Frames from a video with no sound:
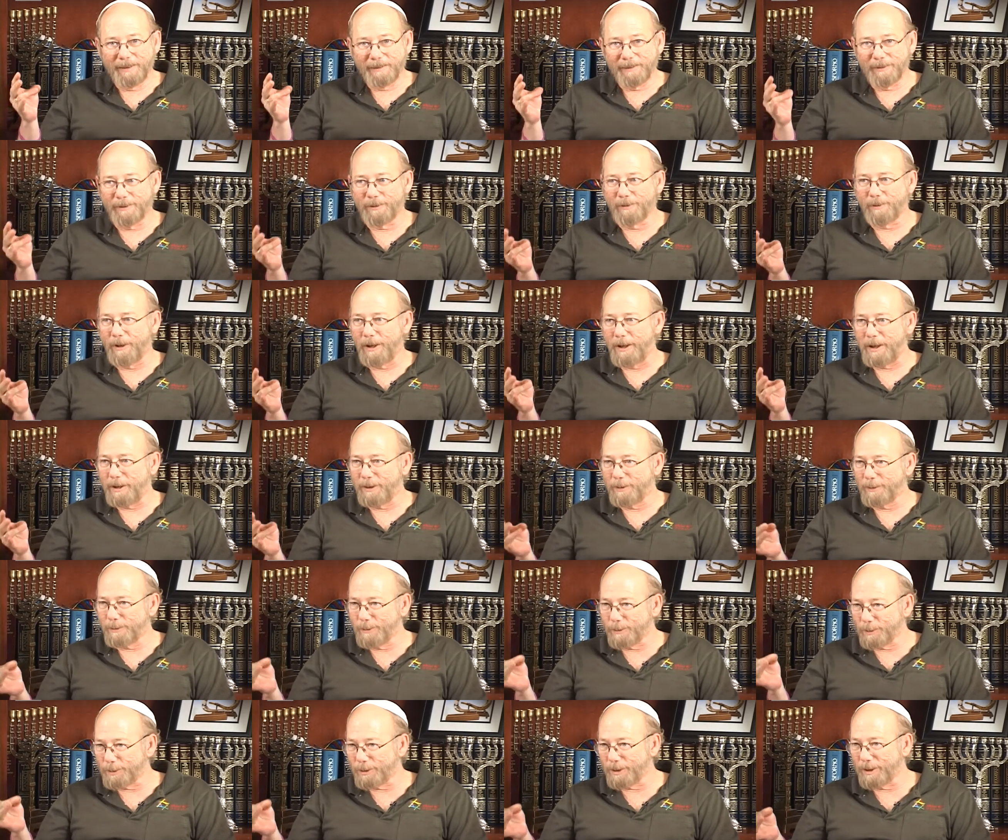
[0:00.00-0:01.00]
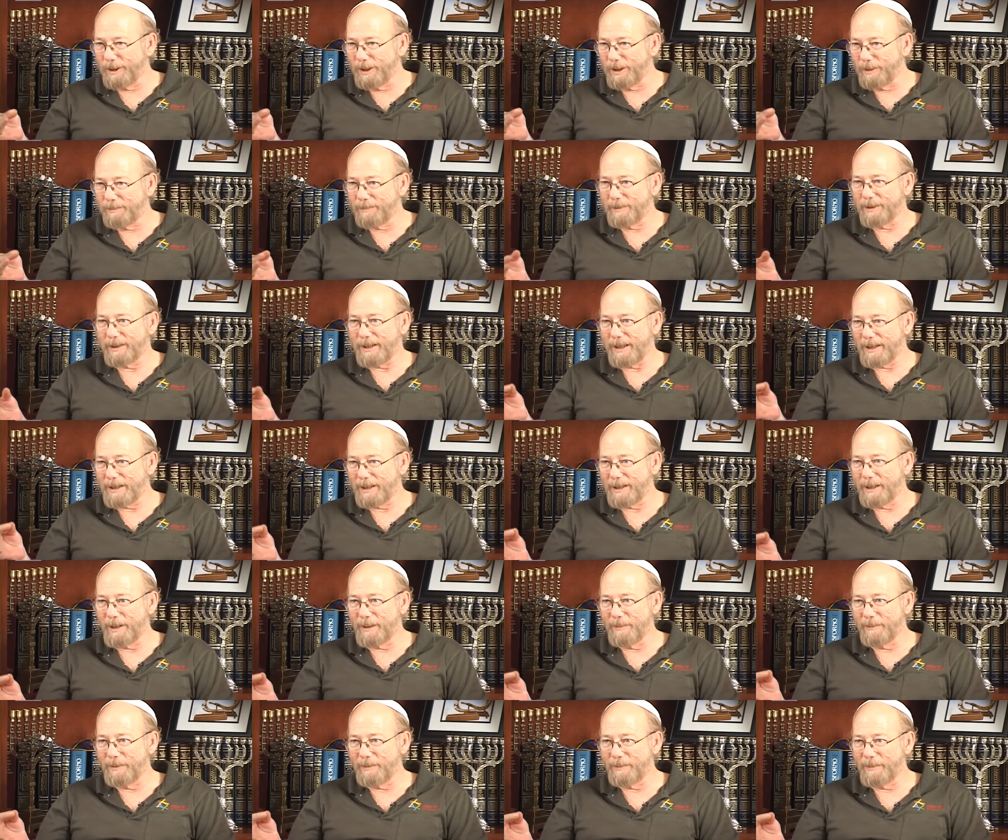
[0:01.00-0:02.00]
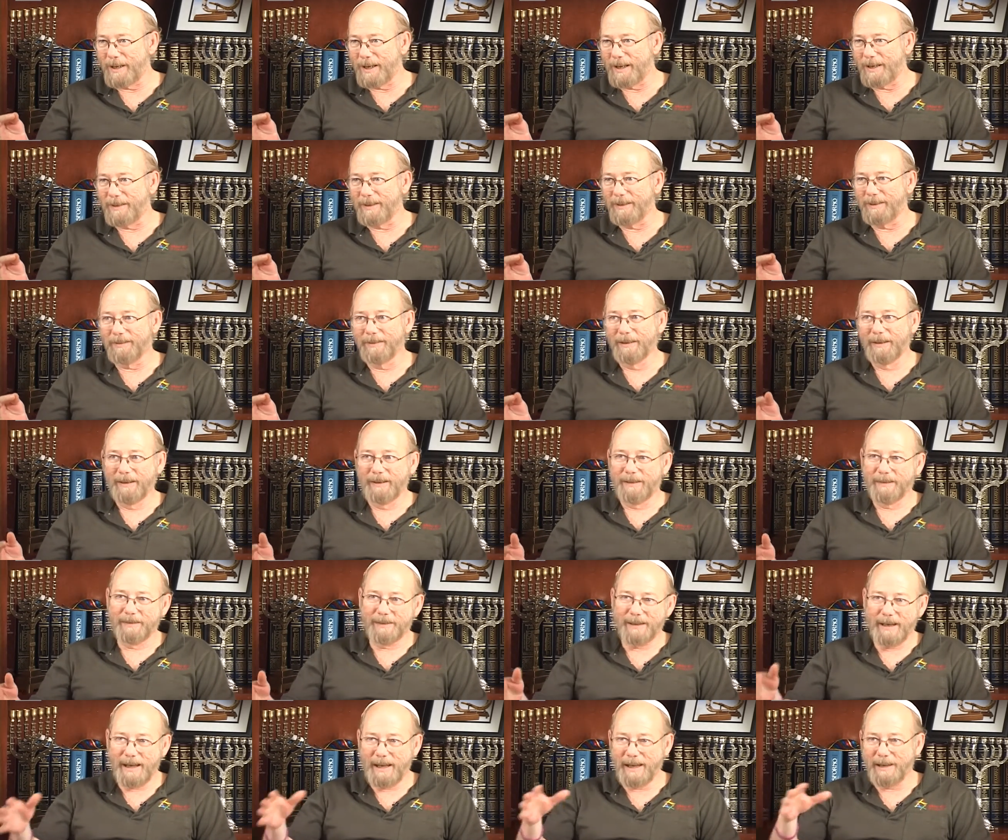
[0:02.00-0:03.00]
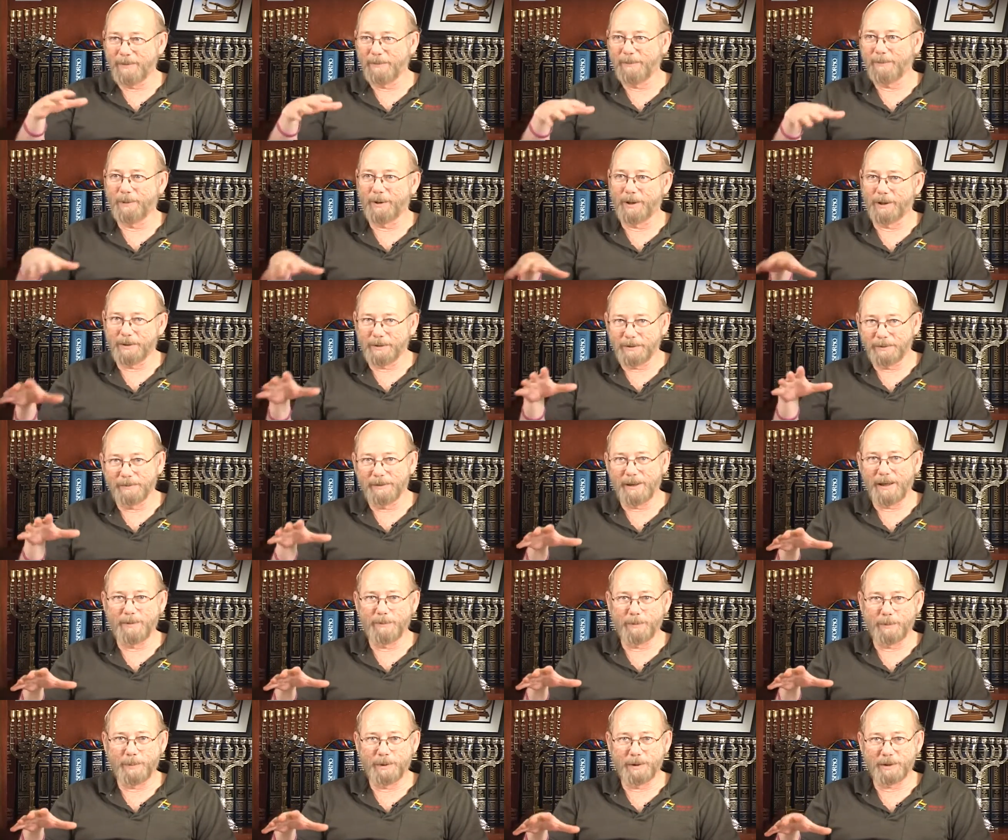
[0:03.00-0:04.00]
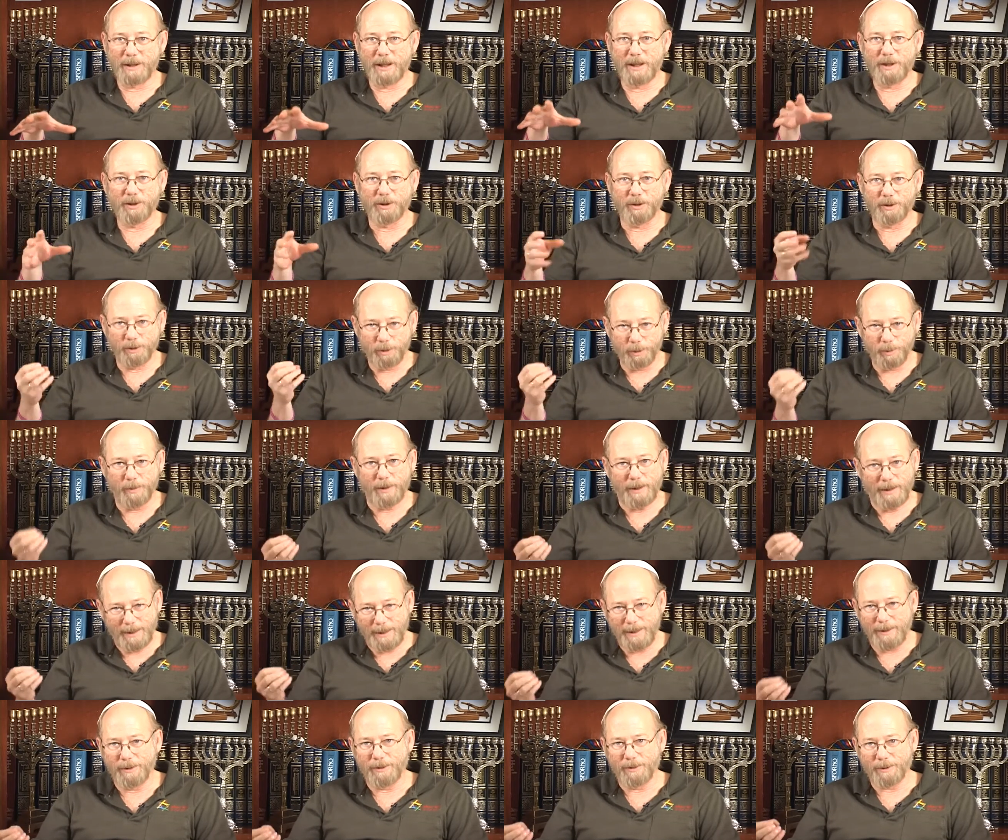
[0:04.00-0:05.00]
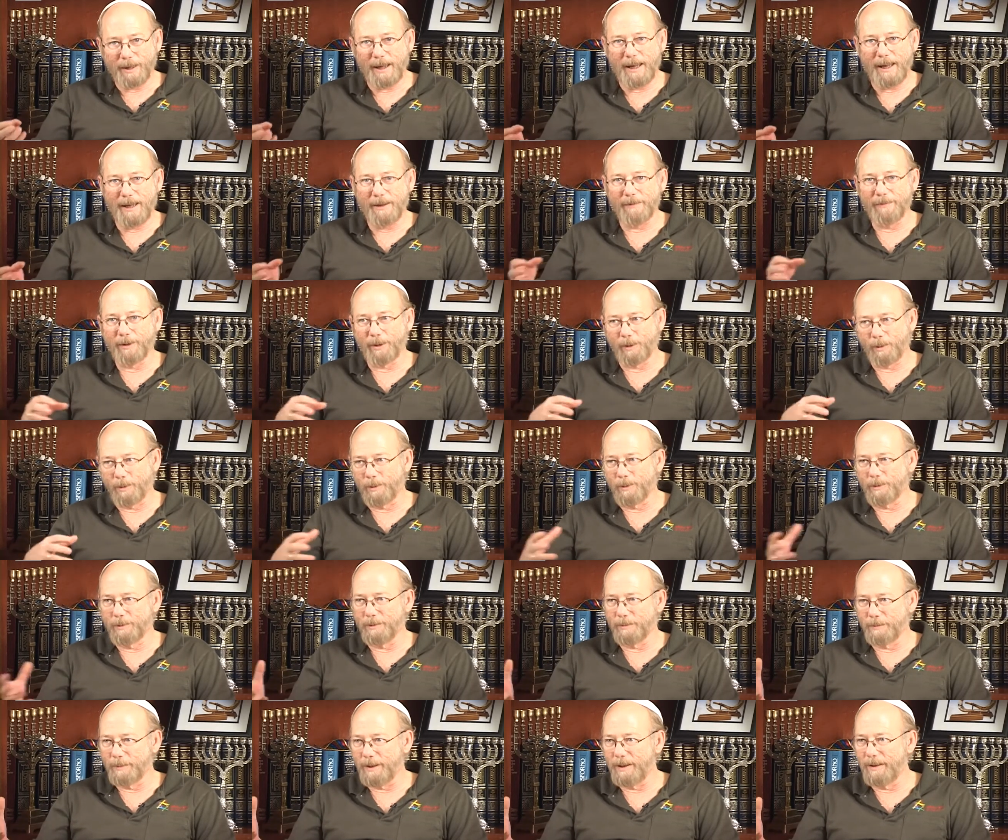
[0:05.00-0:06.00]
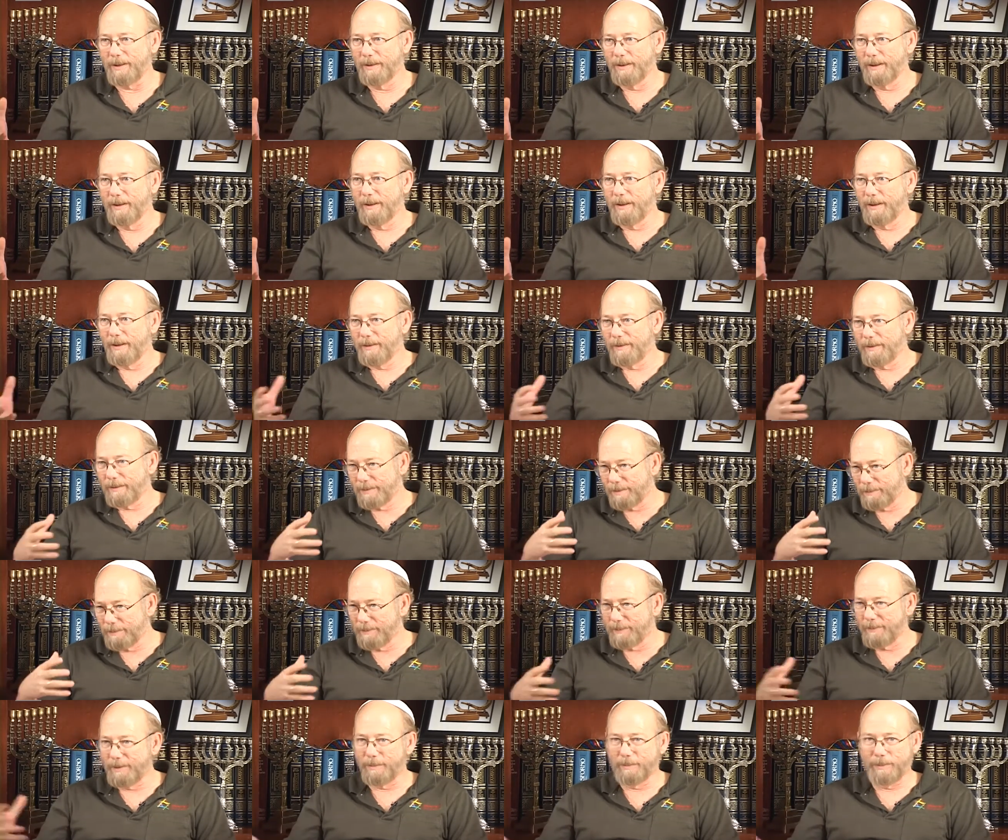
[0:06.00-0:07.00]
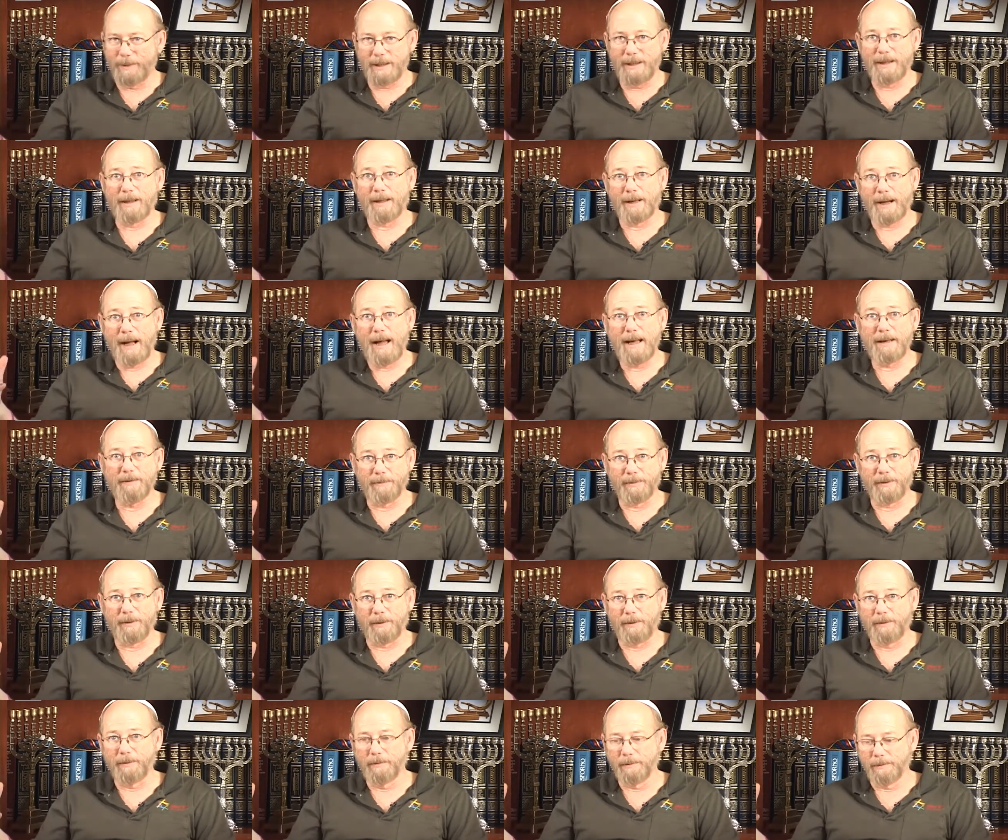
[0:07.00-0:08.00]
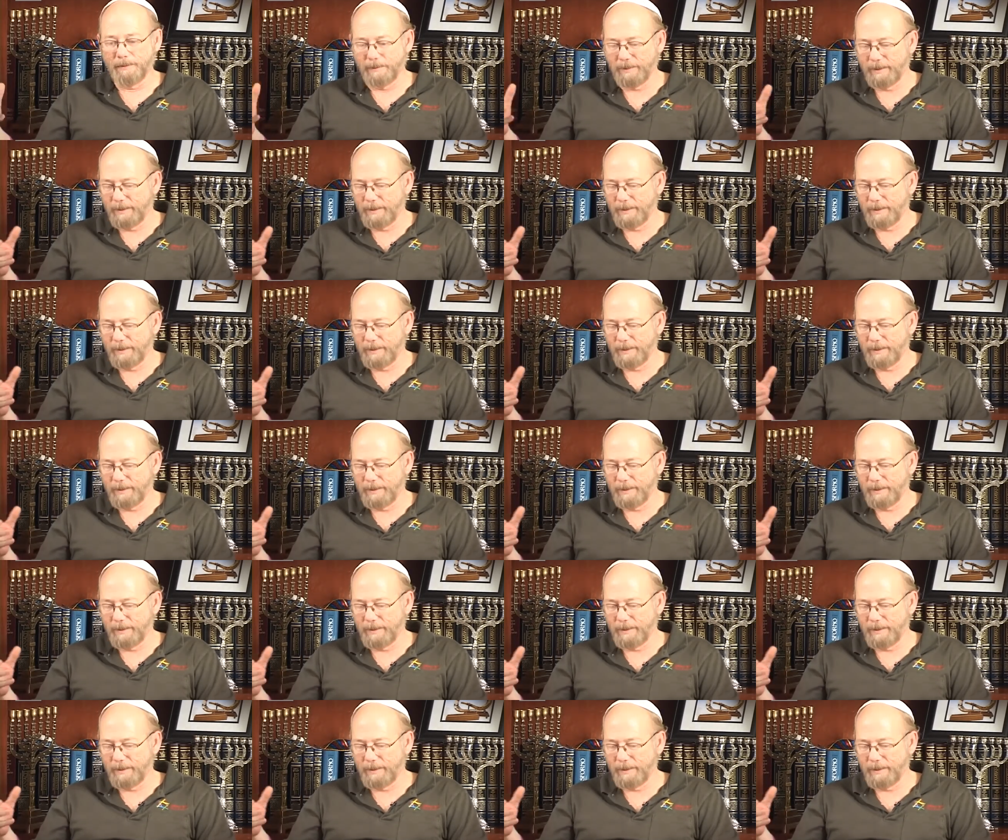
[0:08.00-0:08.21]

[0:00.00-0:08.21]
to drink, to sleep, to take care of your body, to have whatever possessions you need to have in order to be in life here,